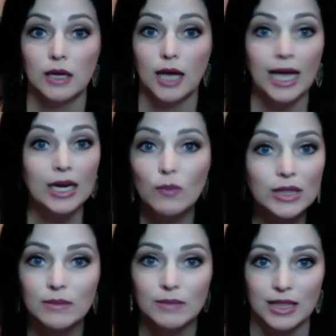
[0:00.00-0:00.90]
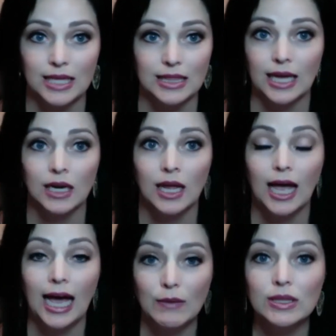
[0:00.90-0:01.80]
I don't want them to think that.
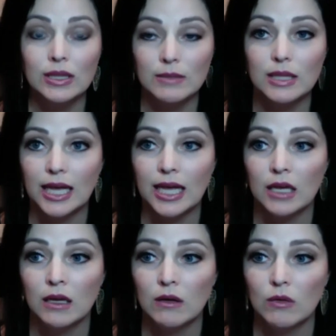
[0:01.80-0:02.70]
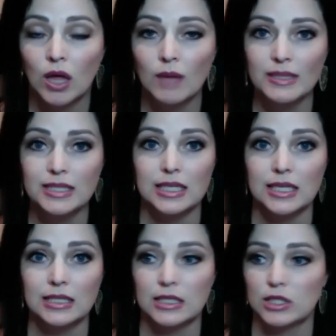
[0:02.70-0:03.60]
I want them to think, well, all Mitzi
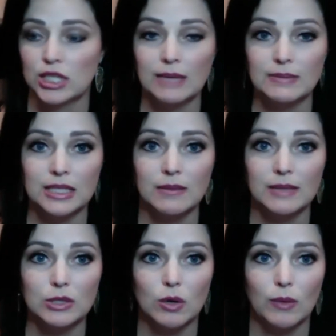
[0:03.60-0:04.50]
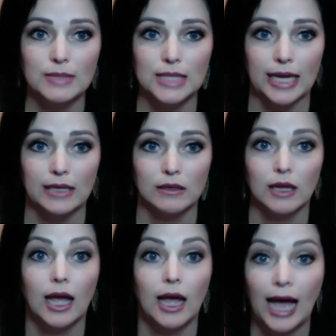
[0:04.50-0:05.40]
does is she keeps sending me to her website.
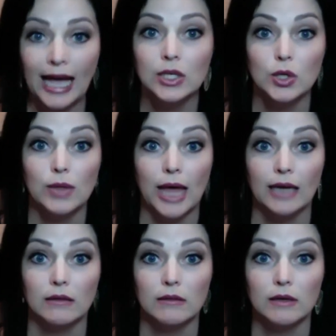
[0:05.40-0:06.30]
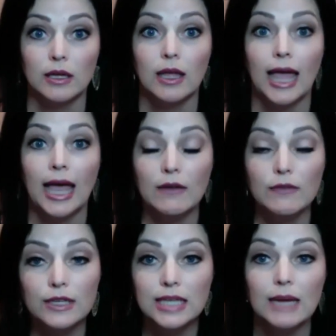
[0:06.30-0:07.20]
I can do that.
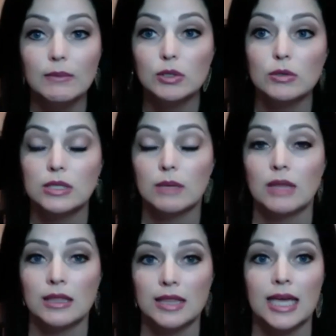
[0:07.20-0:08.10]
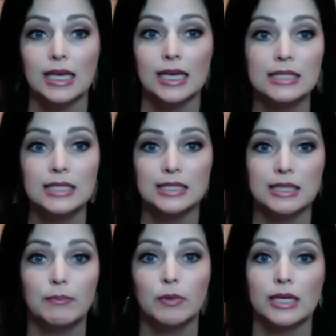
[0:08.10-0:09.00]
Every time you do something, think, is it
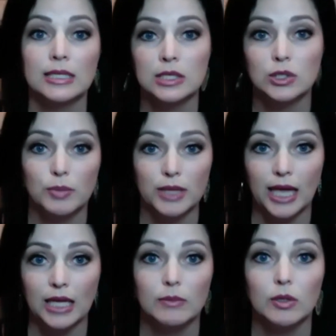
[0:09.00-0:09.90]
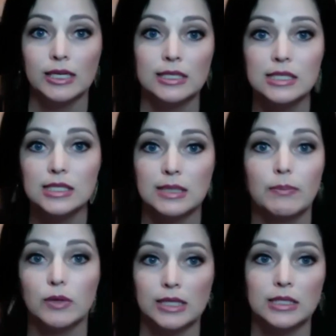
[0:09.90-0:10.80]
simple? Is it duplicatable? Is it
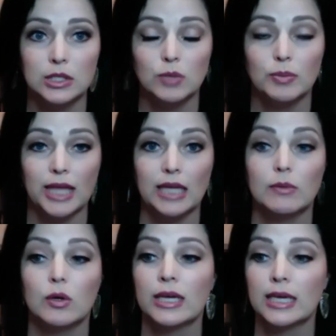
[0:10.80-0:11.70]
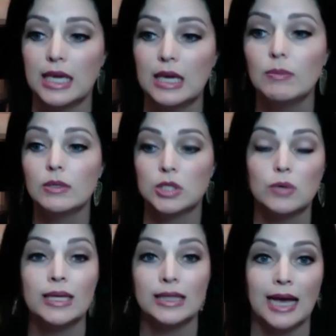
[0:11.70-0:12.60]
simple? Is it duplicatable? And keep
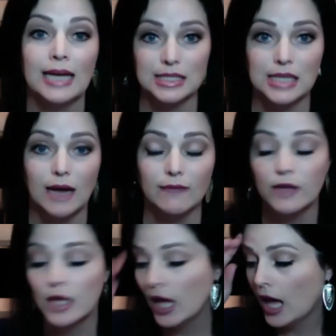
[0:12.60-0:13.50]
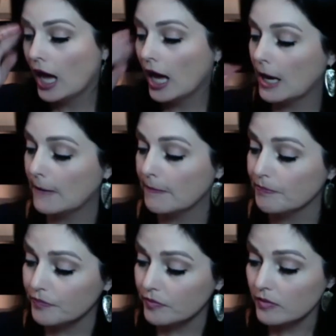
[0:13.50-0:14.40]
doing that stuff.
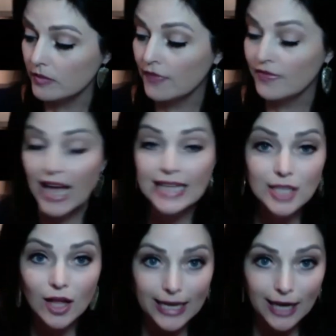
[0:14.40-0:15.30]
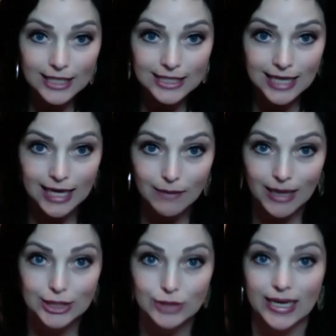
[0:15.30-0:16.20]
That's all I got tonight on
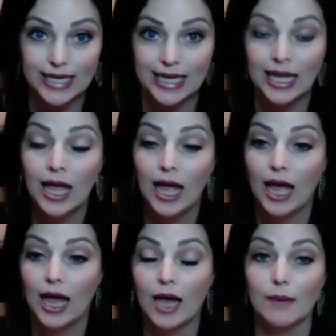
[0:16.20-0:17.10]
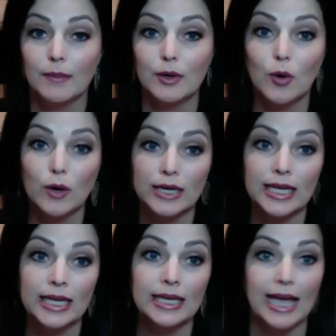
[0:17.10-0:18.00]
my training.
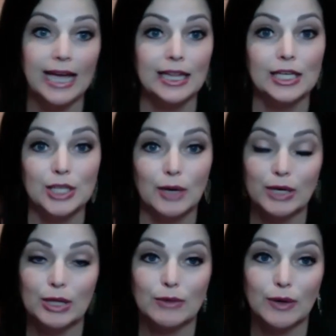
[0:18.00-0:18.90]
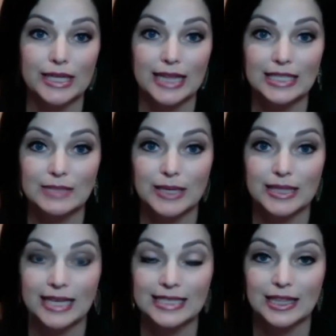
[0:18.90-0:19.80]
Kortney, Kayla, do y'all want to throw any last minute
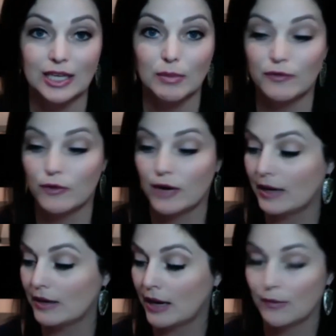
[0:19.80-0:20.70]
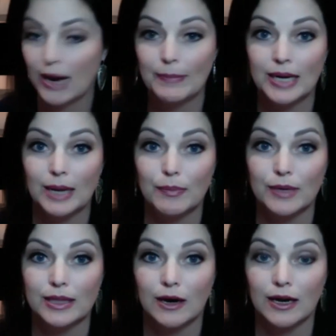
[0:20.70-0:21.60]
things out there before I wrap it up with
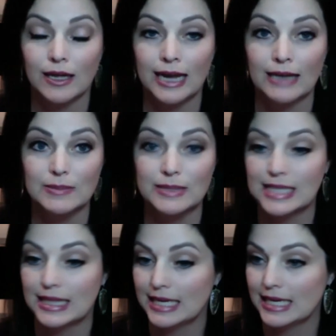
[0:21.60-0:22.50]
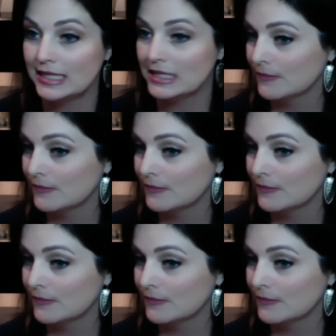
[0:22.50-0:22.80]
our announcements at the end?